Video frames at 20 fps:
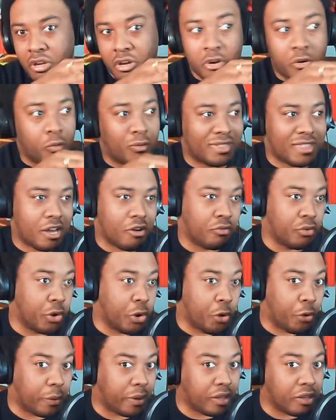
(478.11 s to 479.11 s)
uh, without
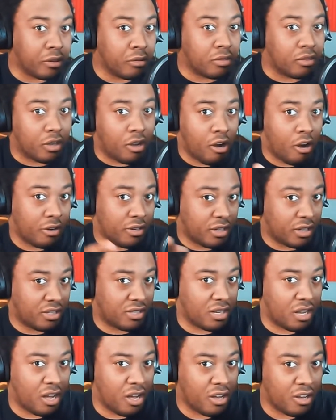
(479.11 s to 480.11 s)
knowing the
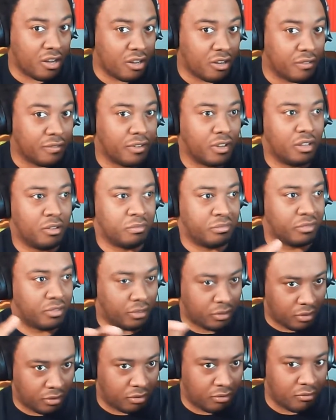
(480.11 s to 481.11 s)
context of
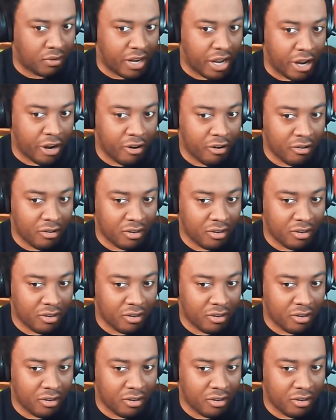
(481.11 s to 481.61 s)
near